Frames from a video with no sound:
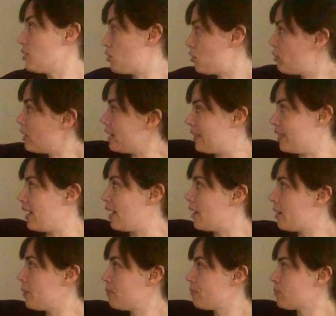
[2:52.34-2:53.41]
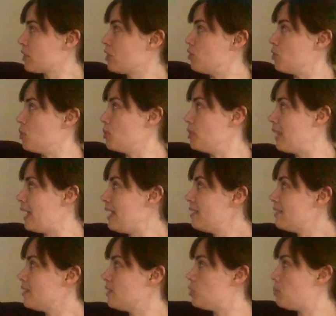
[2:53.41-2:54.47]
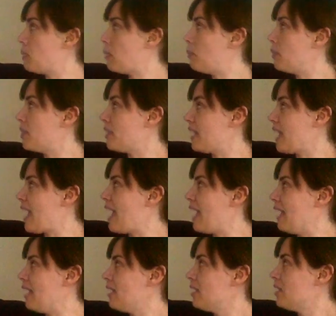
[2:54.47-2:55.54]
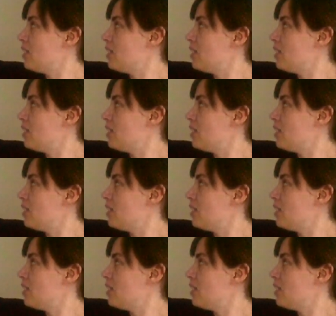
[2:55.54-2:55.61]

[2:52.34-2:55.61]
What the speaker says: it's written there. So late is spelled with an A.